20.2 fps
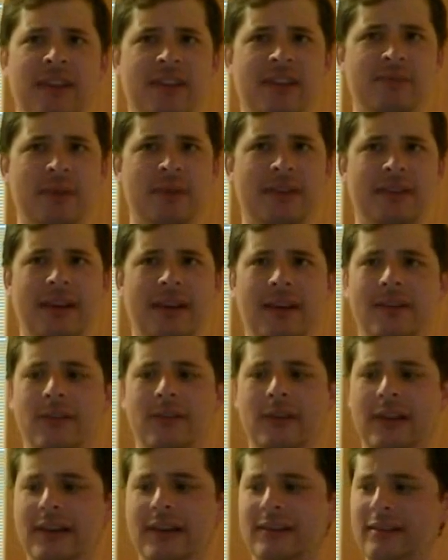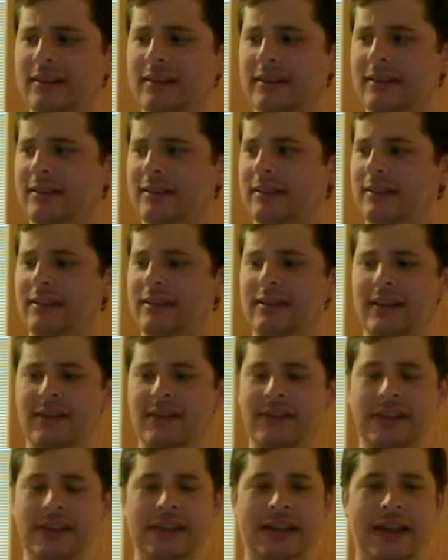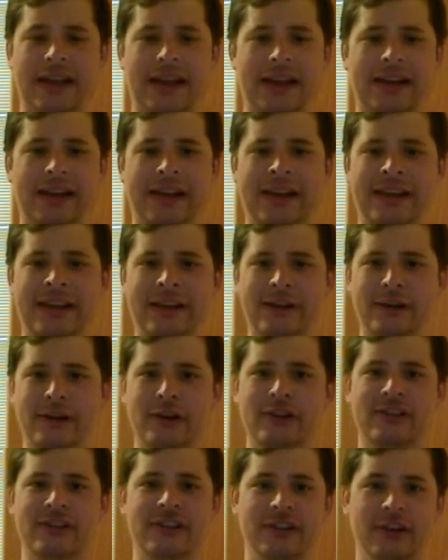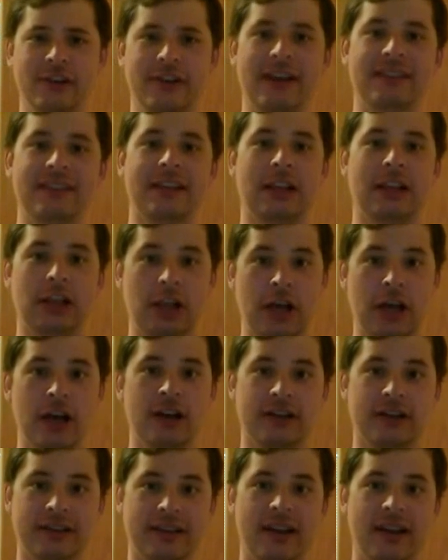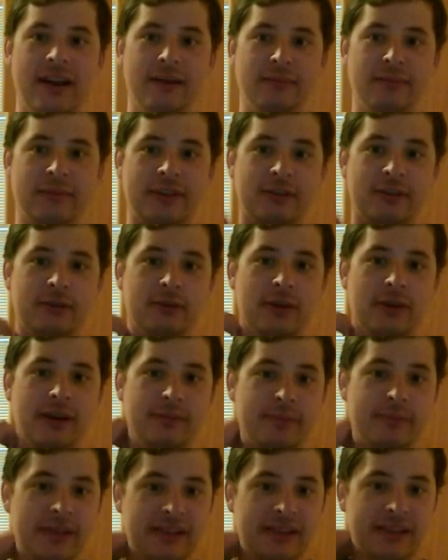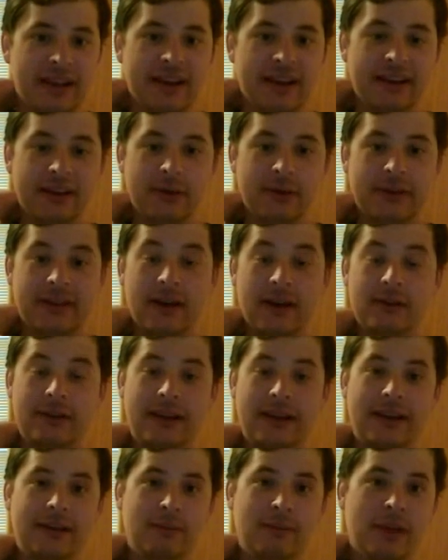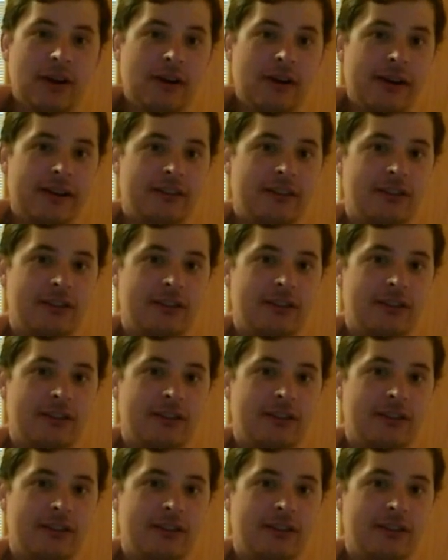They've been dating for like 60, 70, 80 years. You know, that's a long time to be dating without getting married.